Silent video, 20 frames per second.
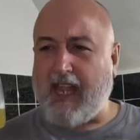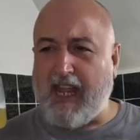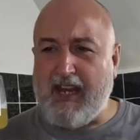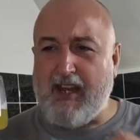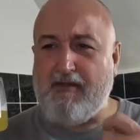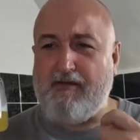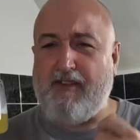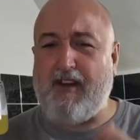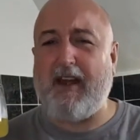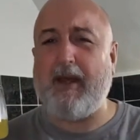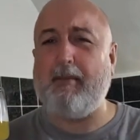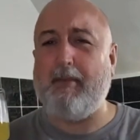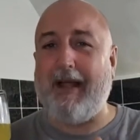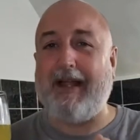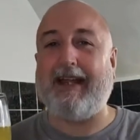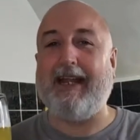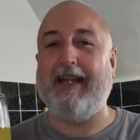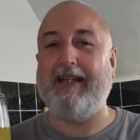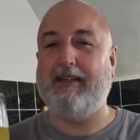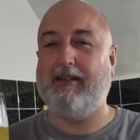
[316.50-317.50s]
At the very
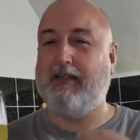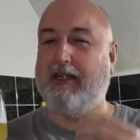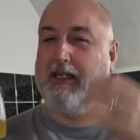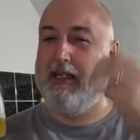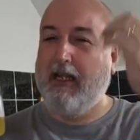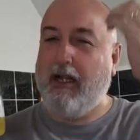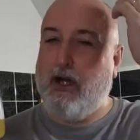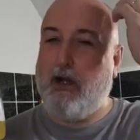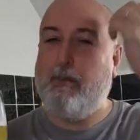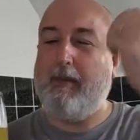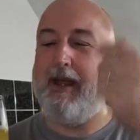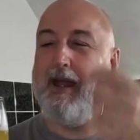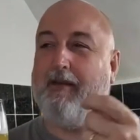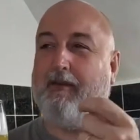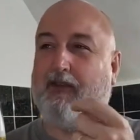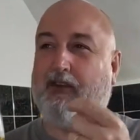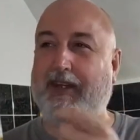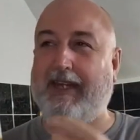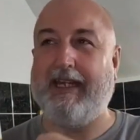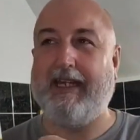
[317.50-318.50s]
back end, there's a little bit
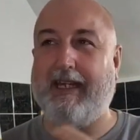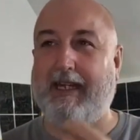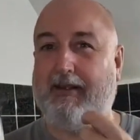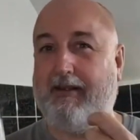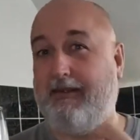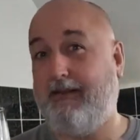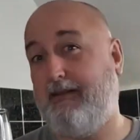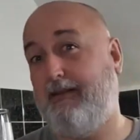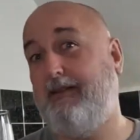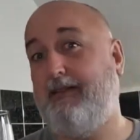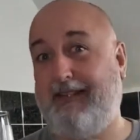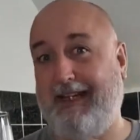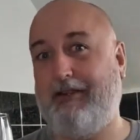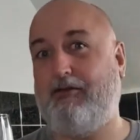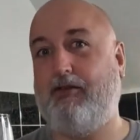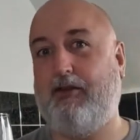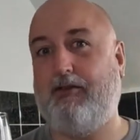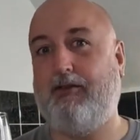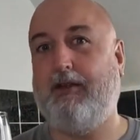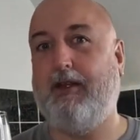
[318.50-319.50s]
of zingy
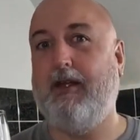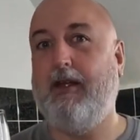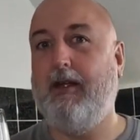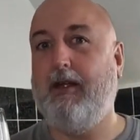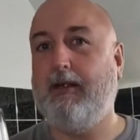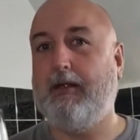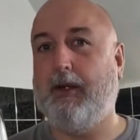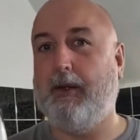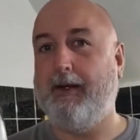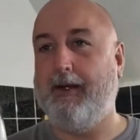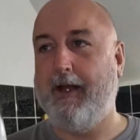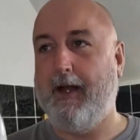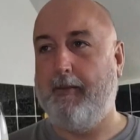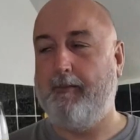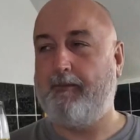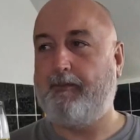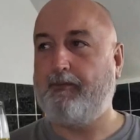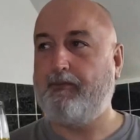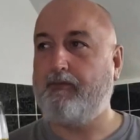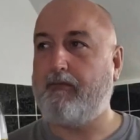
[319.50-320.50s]
citrus going
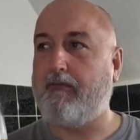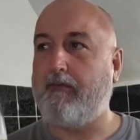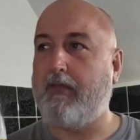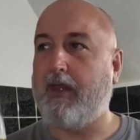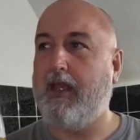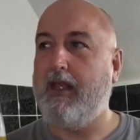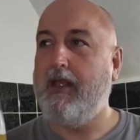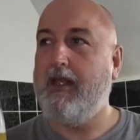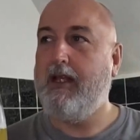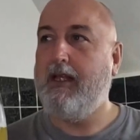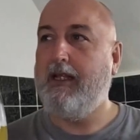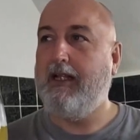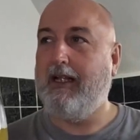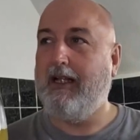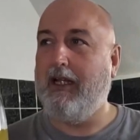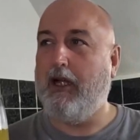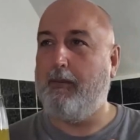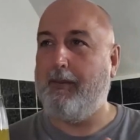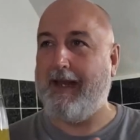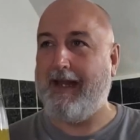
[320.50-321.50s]
on.
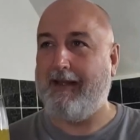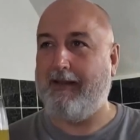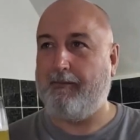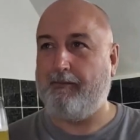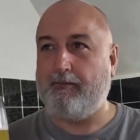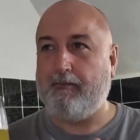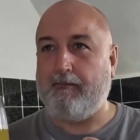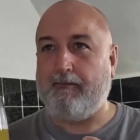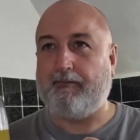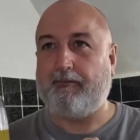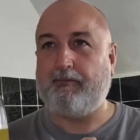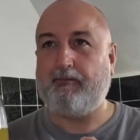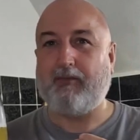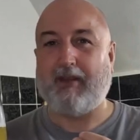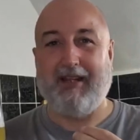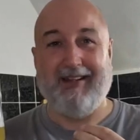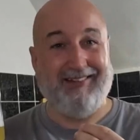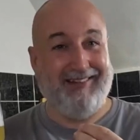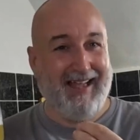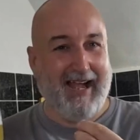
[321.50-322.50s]
A little bit
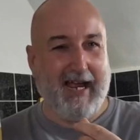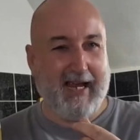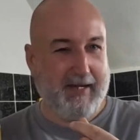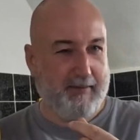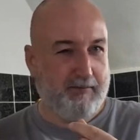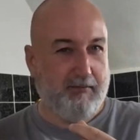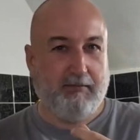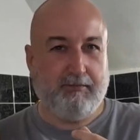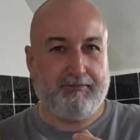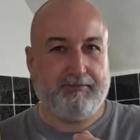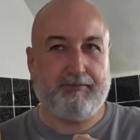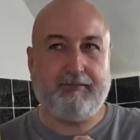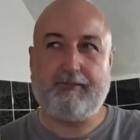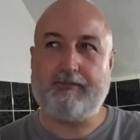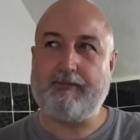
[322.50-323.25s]
lime.